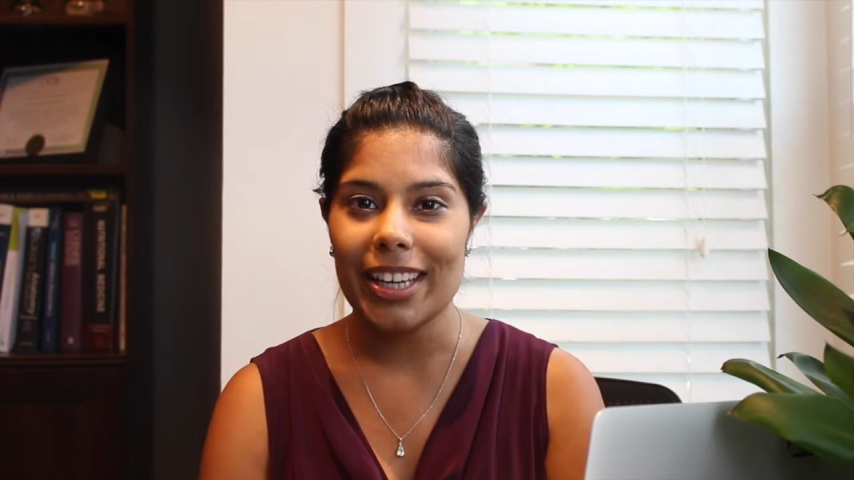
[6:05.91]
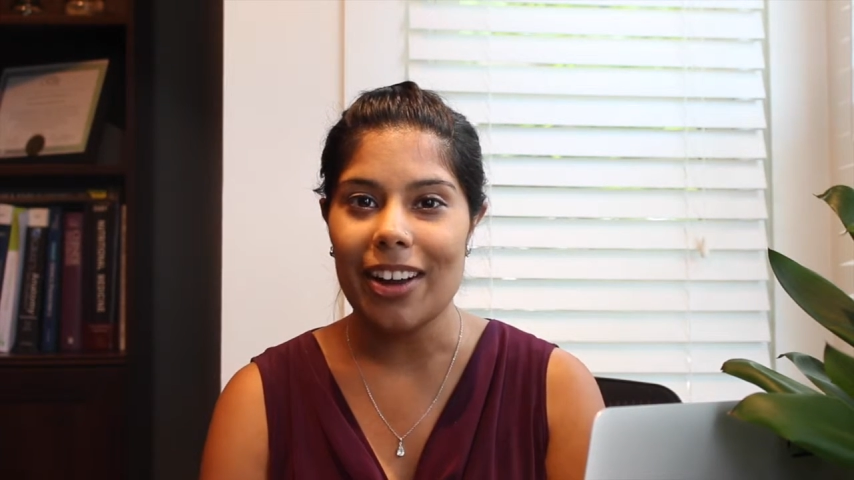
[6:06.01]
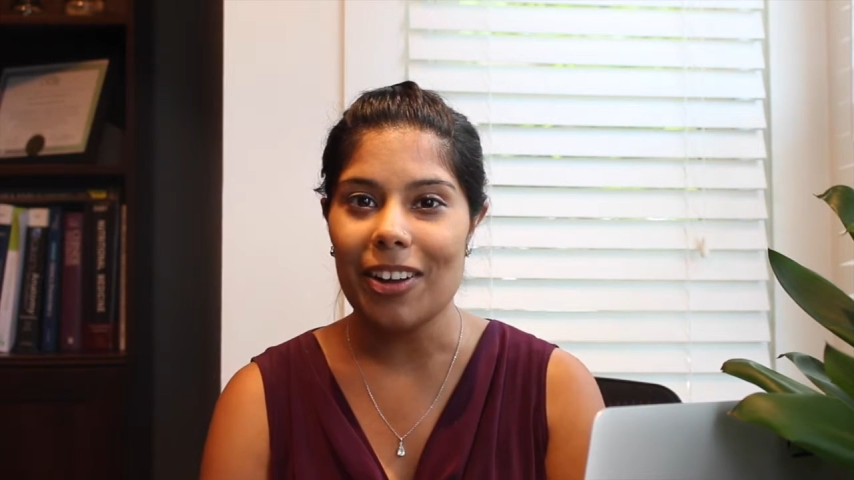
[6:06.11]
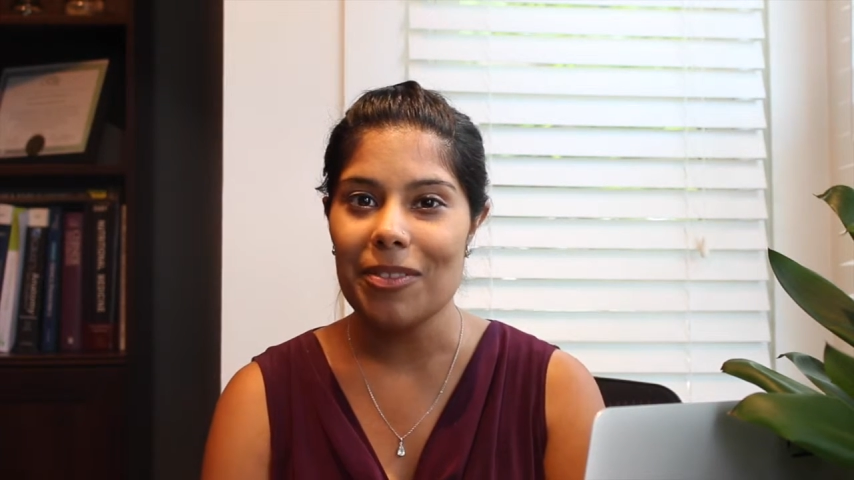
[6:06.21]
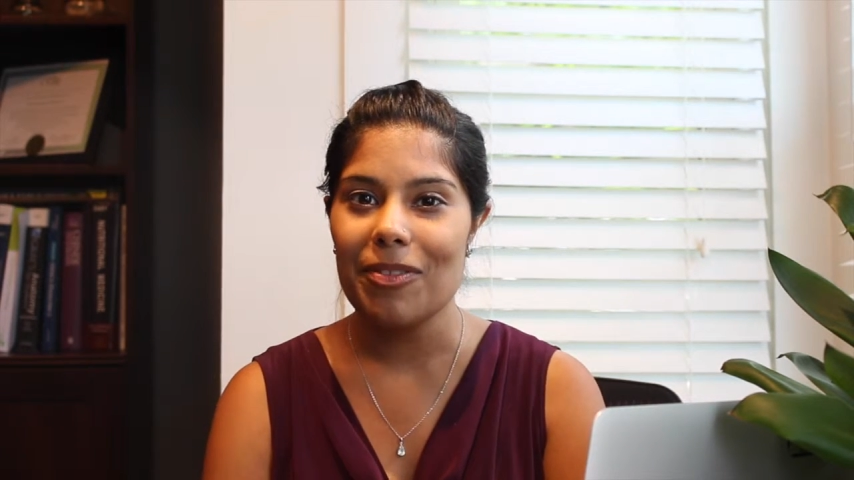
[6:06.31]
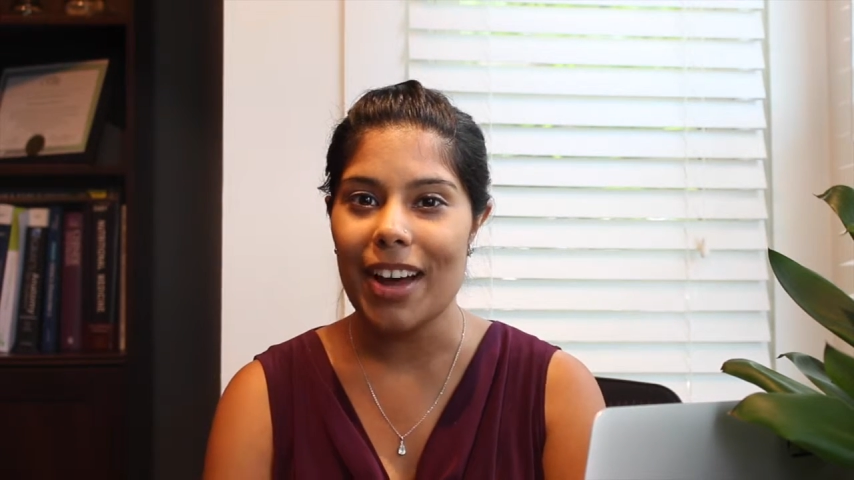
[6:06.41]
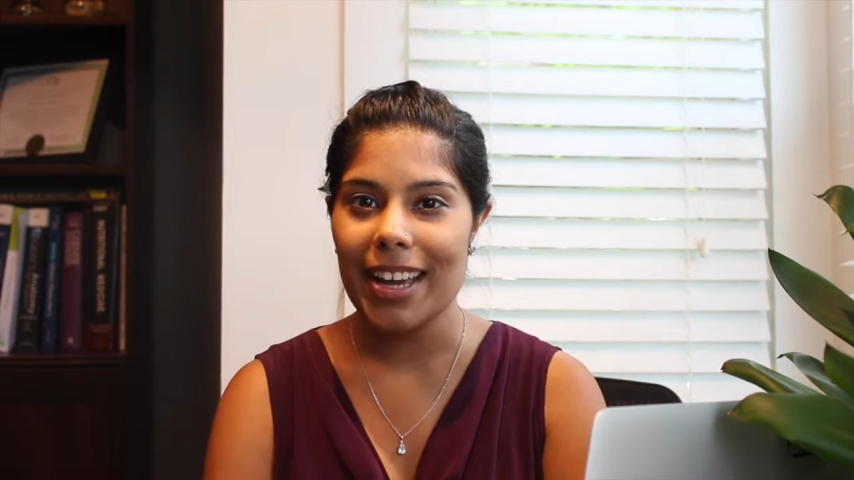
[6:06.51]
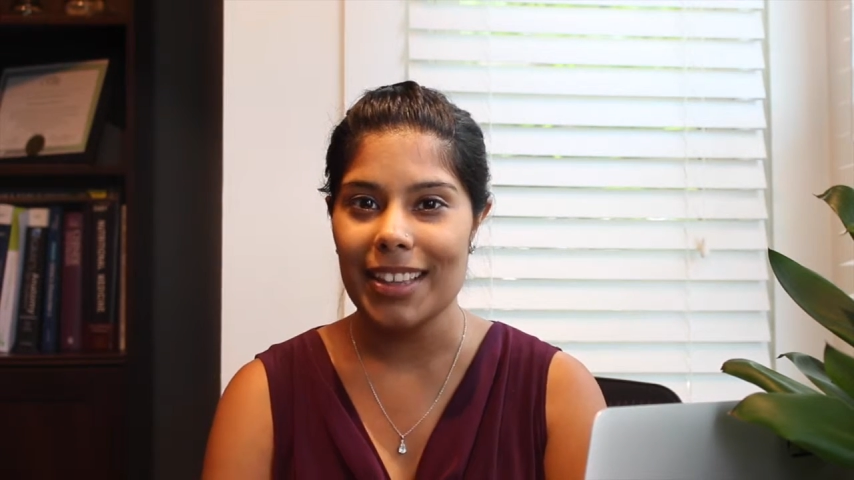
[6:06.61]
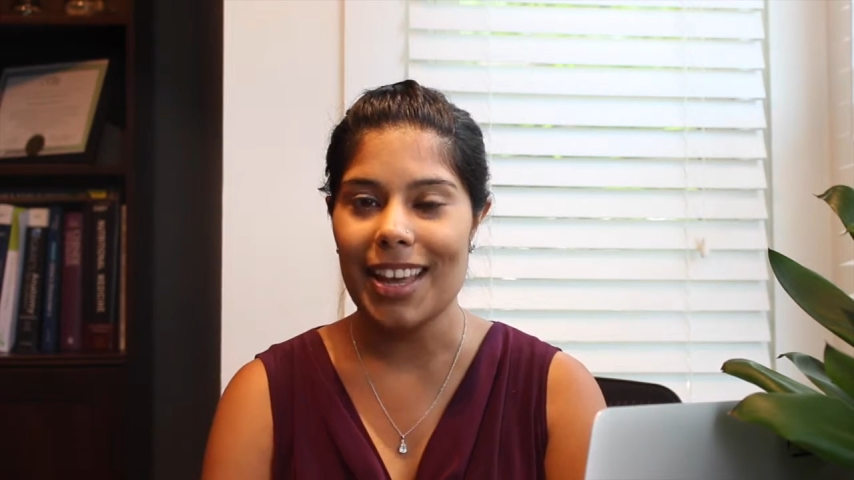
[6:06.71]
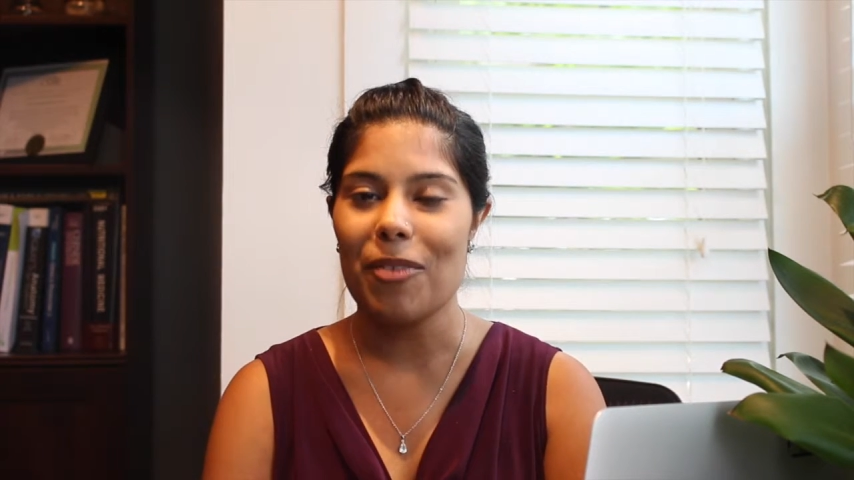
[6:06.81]
I'll
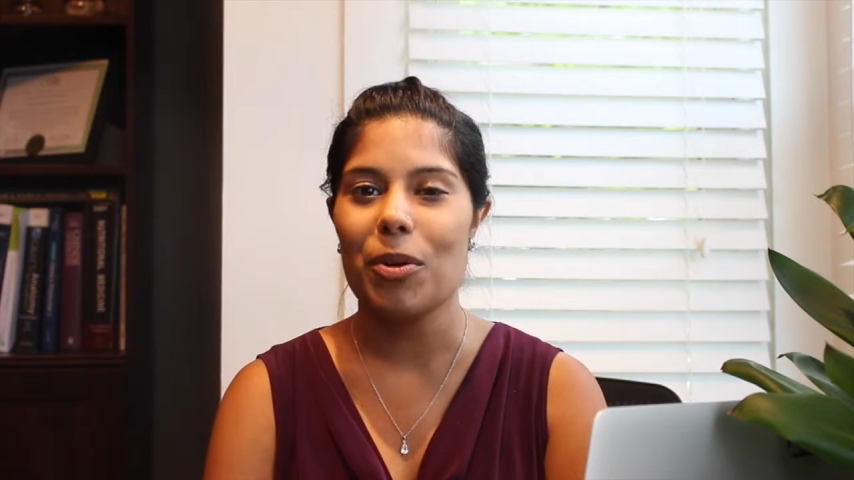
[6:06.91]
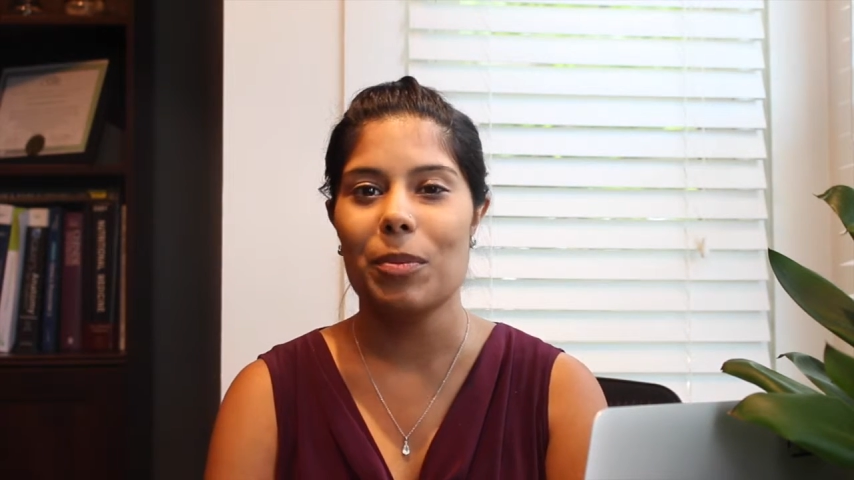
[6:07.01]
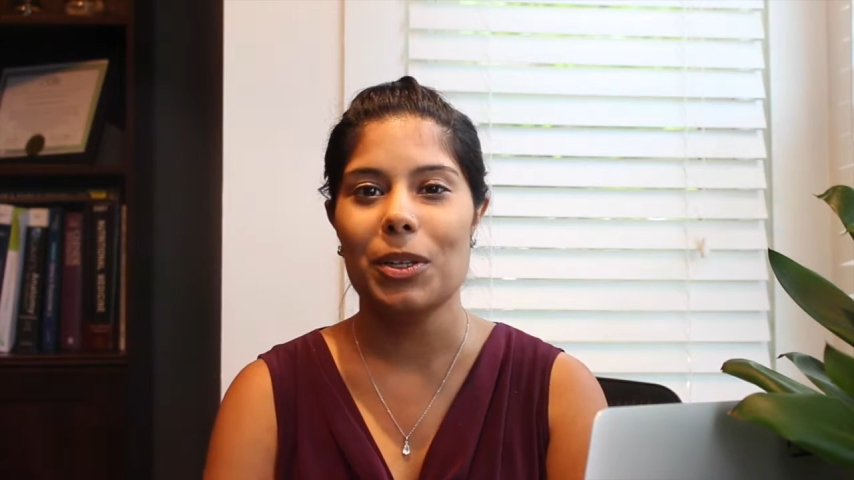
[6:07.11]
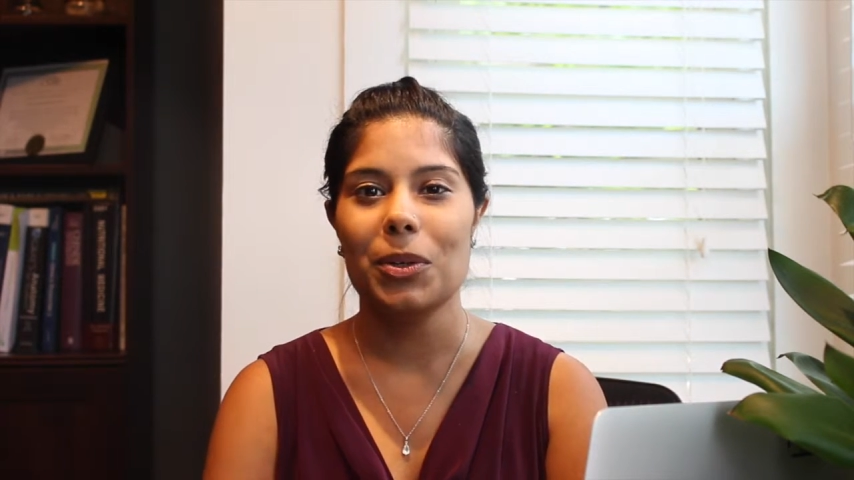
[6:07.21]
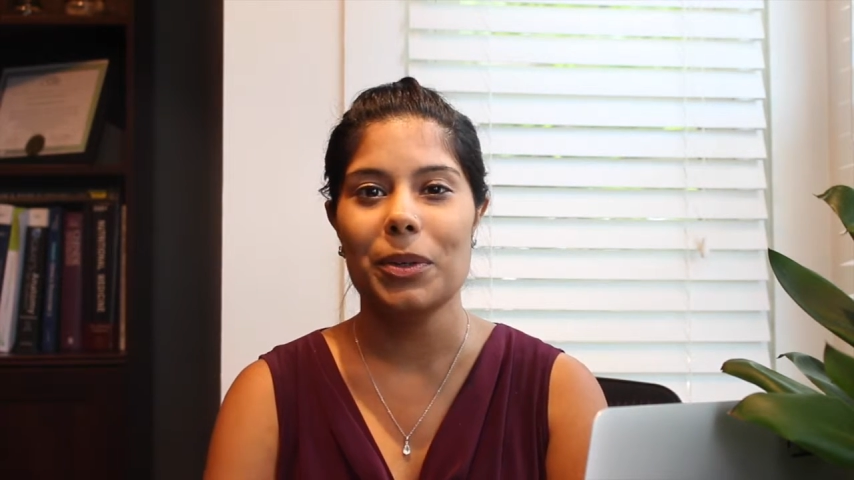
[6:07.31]
find that women who